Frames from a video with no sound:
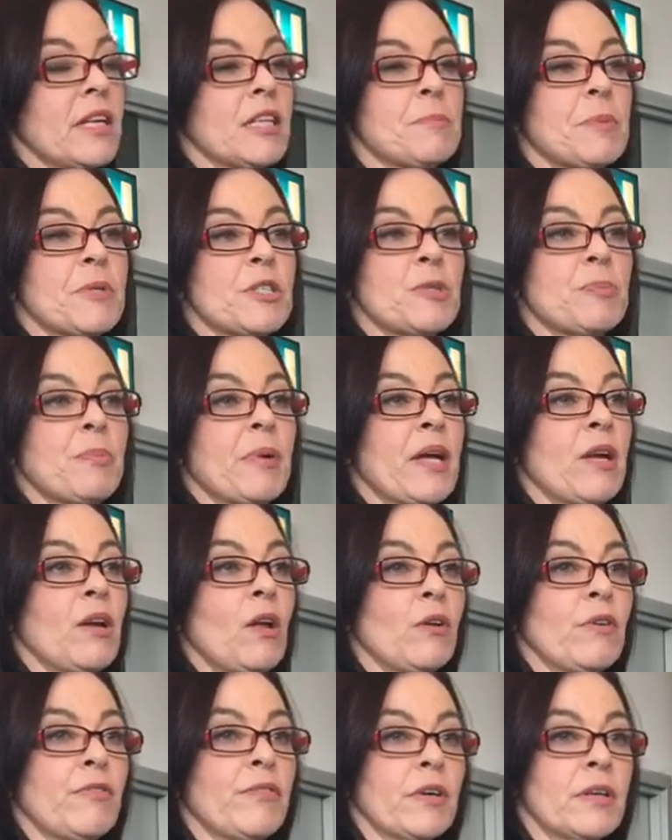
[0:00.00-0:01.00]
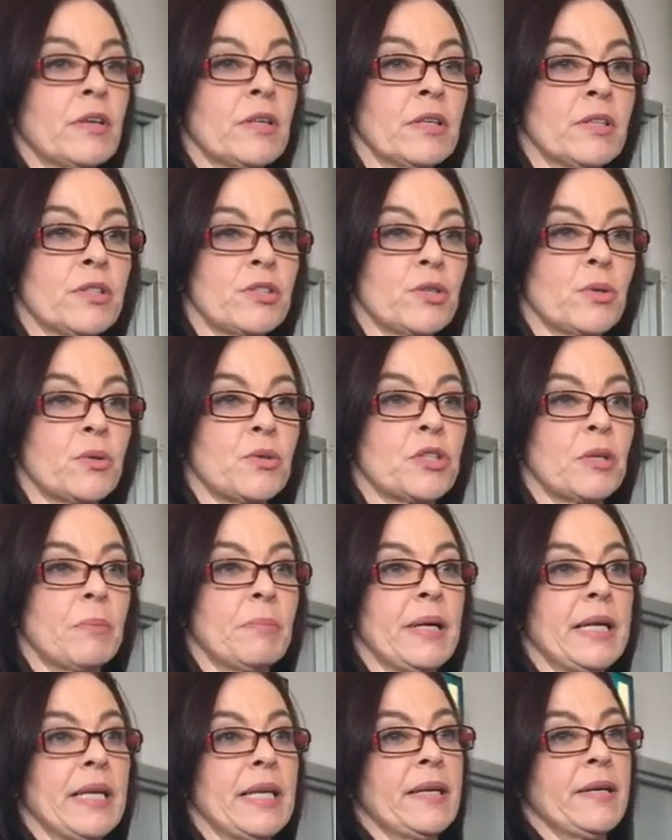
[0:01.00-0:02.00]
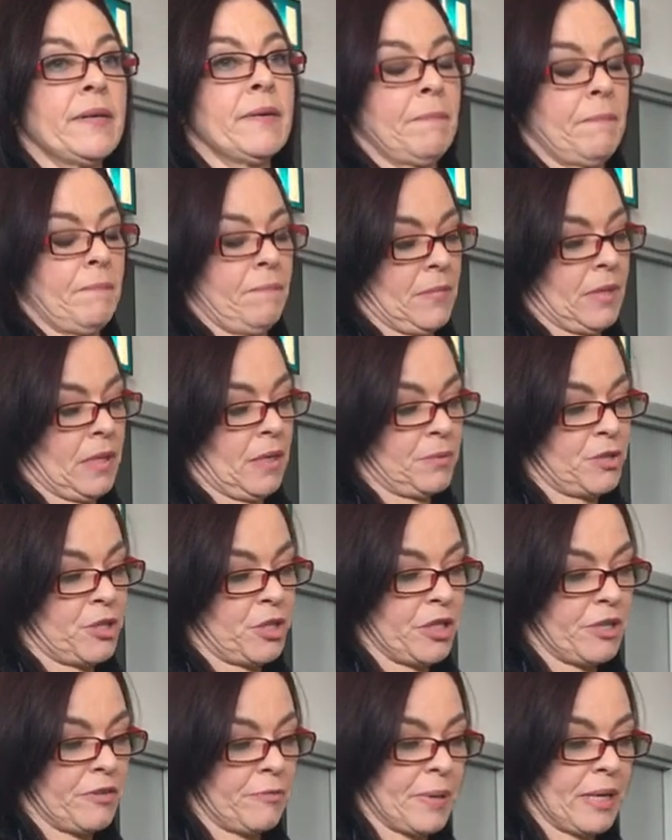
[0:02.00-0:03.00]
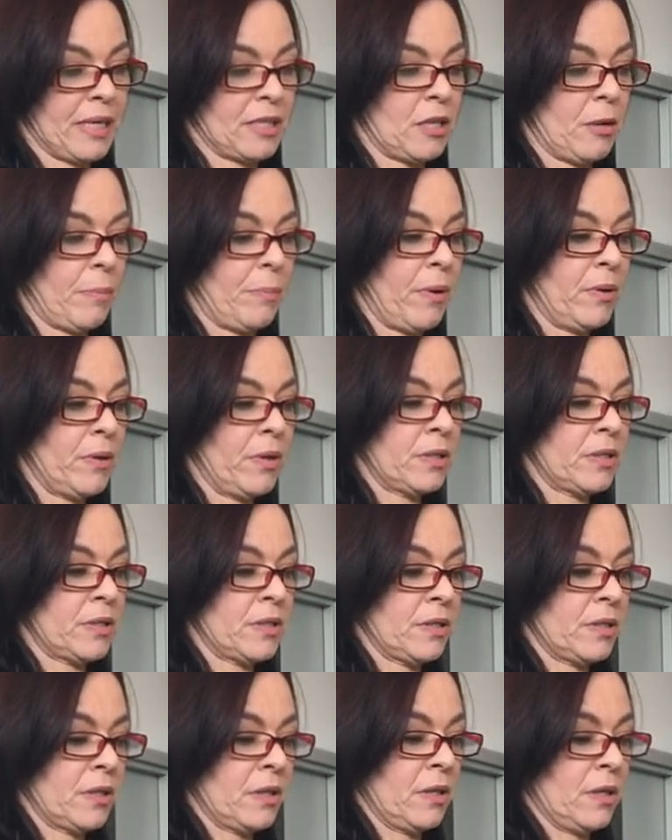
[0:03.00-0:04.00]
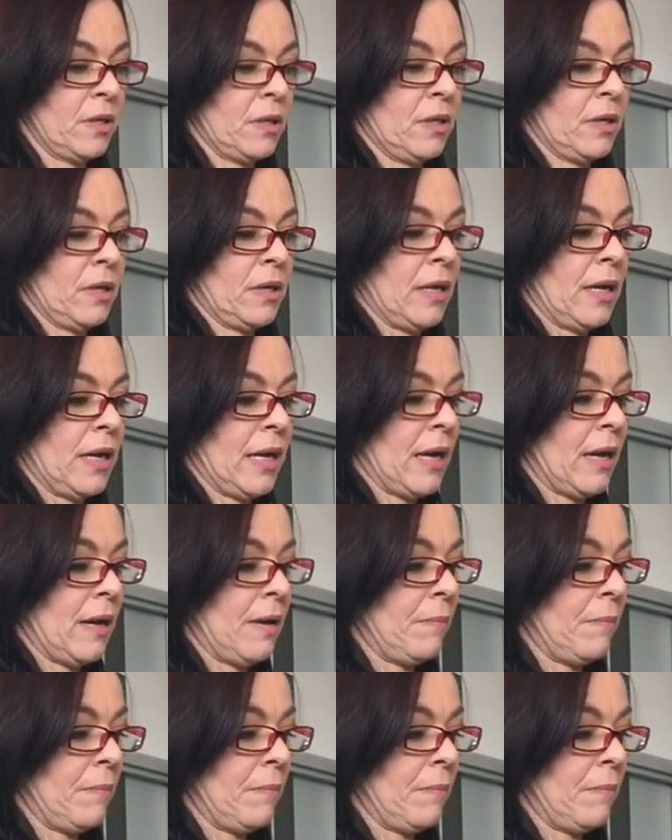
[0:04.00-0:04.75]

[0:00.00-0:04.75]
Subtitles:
has been spread all over social media. I'm sure you've picked up on it.